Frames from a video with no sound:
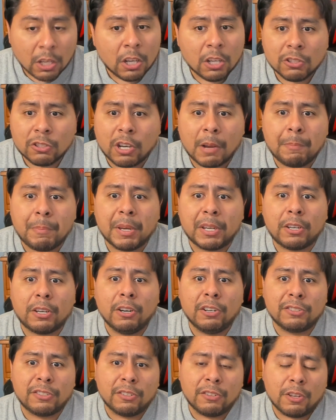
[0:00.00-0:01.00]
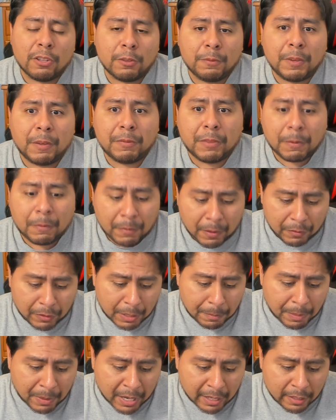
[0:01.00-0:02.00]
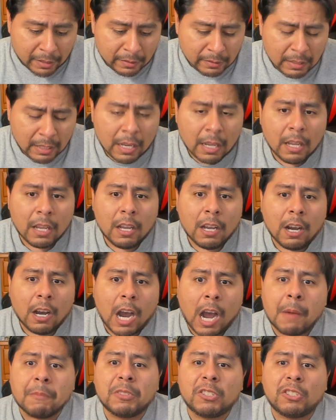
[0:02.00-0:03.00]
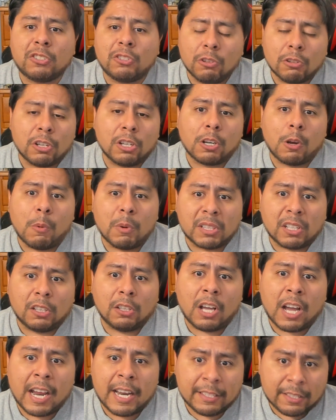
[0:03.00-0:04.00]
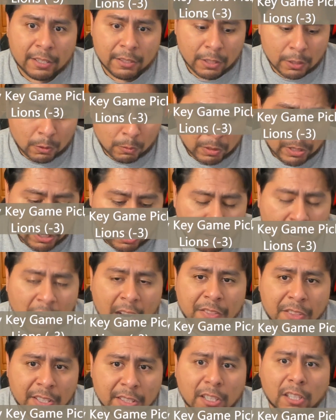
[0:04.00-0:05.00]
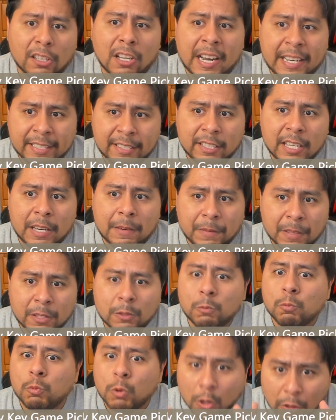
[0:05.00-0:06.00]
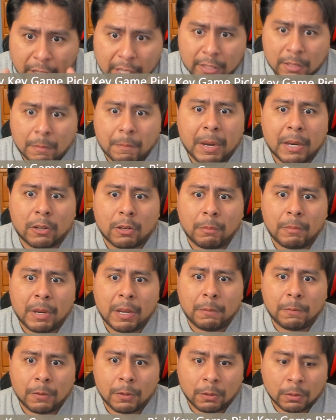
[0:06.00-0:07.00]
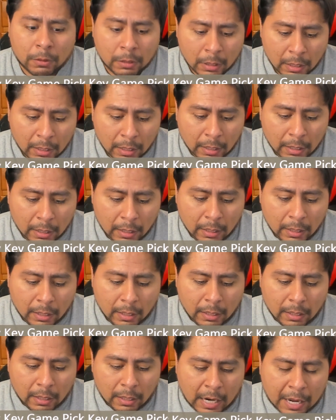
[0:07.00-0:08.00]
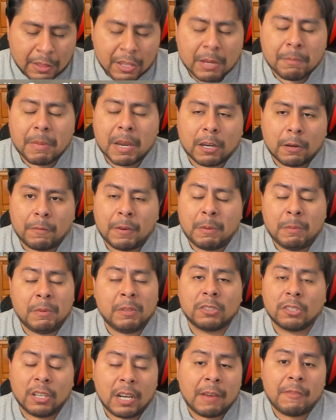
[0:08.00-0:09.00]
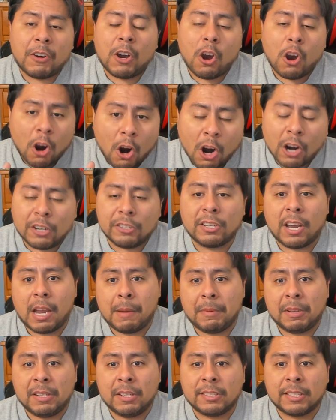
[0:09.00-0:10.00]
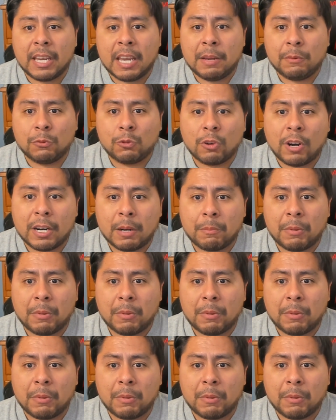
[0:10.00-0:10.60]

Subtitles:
Tough pick here. It's another 50-50 pick. I'm still going to go with the Lions in this one here. I think the Lions defense will get to Baker Mayfield. I think Baker Mayfield is going to have a hard time in this game trying to